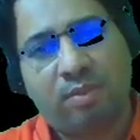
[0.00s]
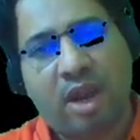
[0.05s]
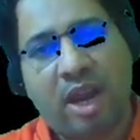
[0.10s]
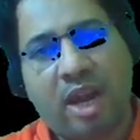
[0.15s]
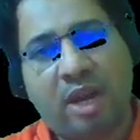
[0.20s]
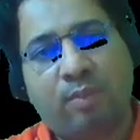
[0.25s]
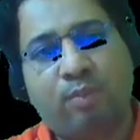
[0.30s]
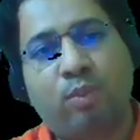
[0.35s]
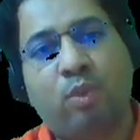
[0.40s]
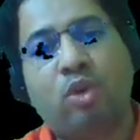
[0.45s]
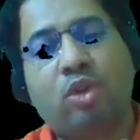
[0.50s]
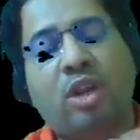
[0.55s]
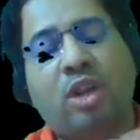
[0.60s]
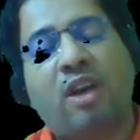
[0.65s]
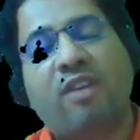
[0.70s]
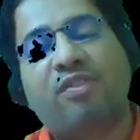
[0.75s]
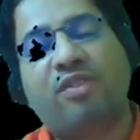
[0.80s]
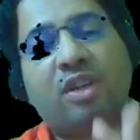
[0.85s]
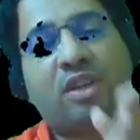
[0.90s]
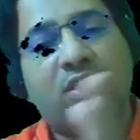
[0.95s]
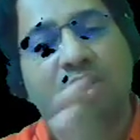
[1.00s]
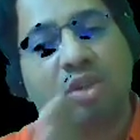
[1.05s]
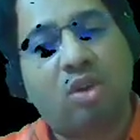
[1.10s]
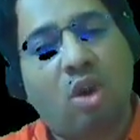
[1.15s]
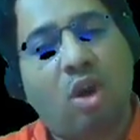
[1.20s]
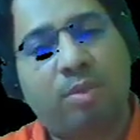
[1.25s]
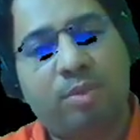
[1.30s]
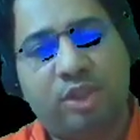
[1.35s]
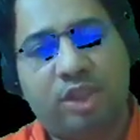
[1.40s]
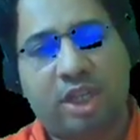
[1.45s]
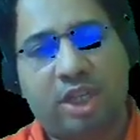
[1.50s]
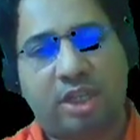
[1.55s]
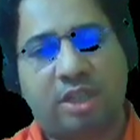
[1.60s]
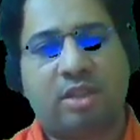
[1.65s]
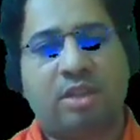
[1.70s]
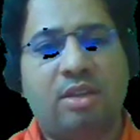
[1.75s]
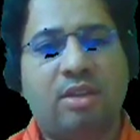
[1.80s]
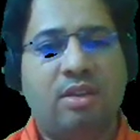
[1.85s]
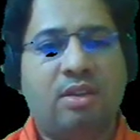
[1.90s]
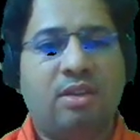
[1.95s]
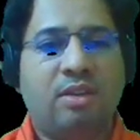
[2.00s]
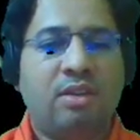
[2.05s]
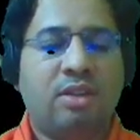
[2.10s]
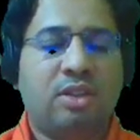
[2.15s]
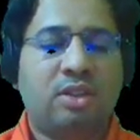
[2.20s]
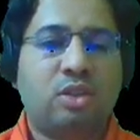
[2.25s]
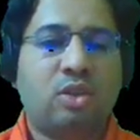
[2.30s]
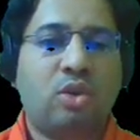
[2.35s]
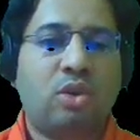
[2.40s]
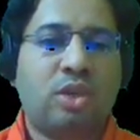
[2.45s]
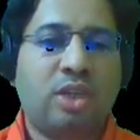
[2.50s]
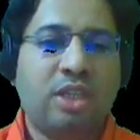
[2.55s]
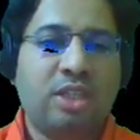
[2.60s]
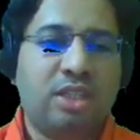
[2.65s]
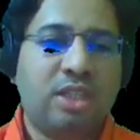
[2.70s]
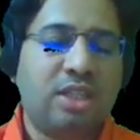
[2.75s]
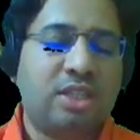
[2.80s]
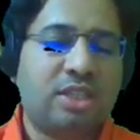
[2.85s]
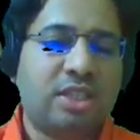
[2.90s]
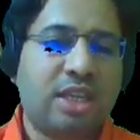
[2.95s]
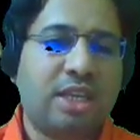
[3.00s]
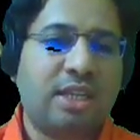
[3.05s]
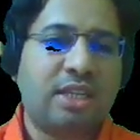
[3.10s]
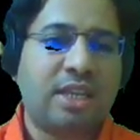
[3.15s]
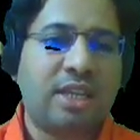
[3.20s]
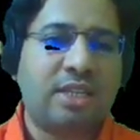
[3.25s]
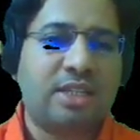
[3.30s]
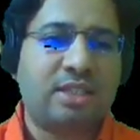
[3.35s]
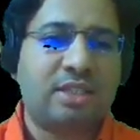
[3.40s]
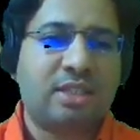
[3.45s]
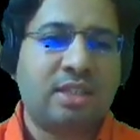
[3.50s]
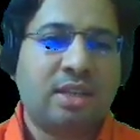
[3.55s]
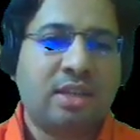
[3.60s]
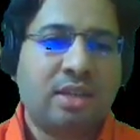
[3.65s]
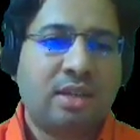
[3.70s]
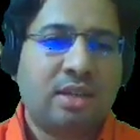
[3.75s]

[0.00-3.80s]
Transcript: and put after the object. So in this sentence,